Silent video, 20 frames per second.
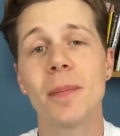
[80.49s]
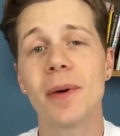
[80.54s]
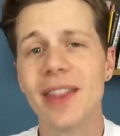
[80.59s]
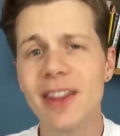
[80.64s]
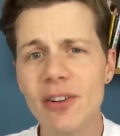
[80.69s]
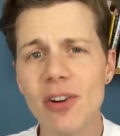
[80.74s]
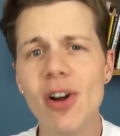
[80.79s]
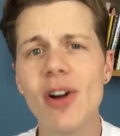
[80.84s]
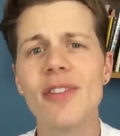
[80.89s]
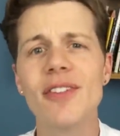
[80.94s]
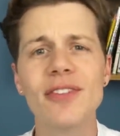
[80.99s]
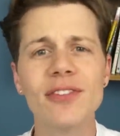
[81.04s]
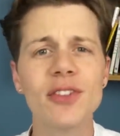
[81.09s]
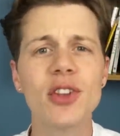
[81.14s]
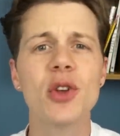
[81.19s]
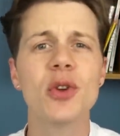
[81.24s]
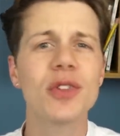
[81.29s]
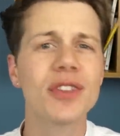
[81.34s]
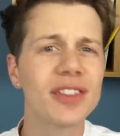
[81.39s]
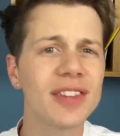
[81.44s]
but there are a
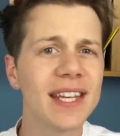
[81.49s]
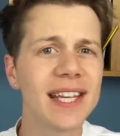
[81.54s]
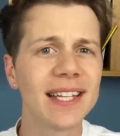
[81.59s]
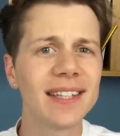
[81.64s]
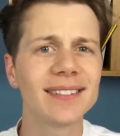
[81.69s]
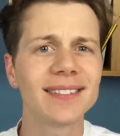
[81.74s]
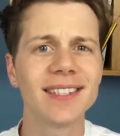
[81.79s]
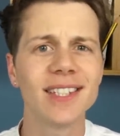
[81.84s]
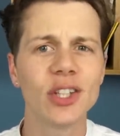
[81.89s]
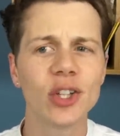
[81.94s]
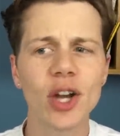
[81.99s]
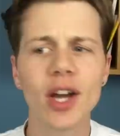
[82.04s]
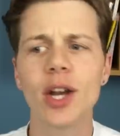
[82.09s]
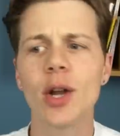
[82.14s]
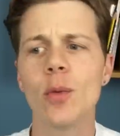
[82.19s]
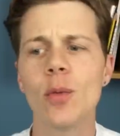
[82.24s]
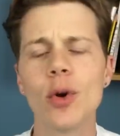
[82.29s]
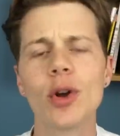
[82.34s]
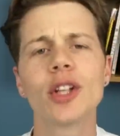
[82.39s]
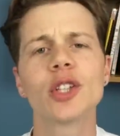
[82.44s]
few things that you're going
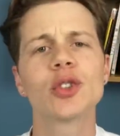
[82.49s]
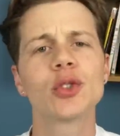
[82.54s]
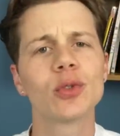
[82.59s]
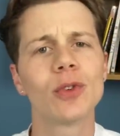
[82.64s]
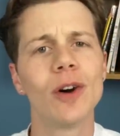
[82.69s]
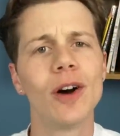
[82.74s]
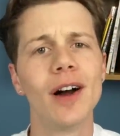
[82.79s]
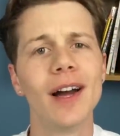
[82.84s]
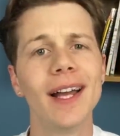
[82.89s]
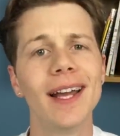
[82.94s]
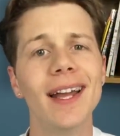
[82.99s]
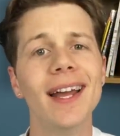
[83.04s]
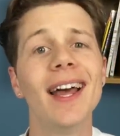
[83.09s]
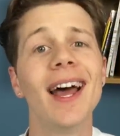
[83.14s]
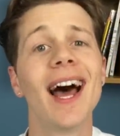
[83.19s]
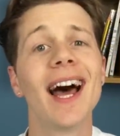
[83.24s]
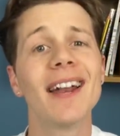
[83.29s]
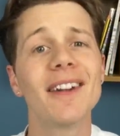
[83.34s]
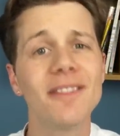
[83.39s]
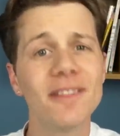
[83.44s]
to want to try
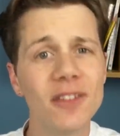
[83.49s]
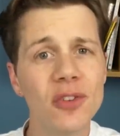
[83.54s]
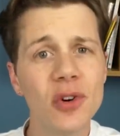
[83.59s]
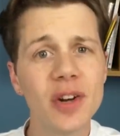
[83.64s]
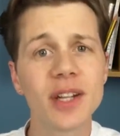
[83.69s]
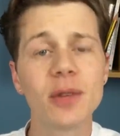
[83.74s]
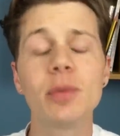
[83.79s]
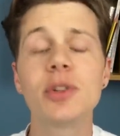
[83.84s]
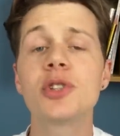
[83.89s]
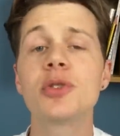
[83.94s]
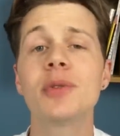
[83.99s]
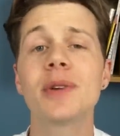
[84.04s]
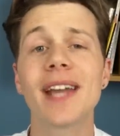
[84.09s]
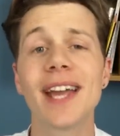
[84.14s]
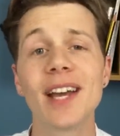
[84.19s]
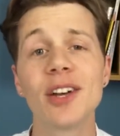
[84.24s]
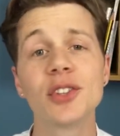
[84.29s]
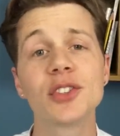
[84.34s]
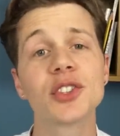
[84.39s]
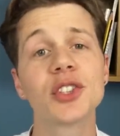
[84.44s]
and avoid, which we'll
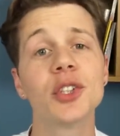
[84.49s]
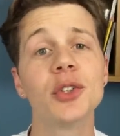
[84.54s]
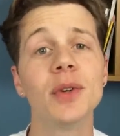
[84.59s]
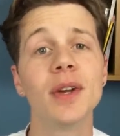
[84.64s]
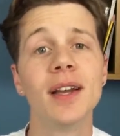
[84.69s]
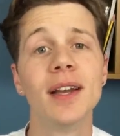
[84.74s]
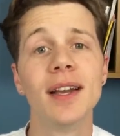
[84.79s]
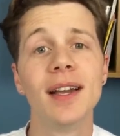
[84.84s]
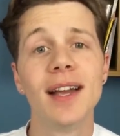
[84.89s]
get onto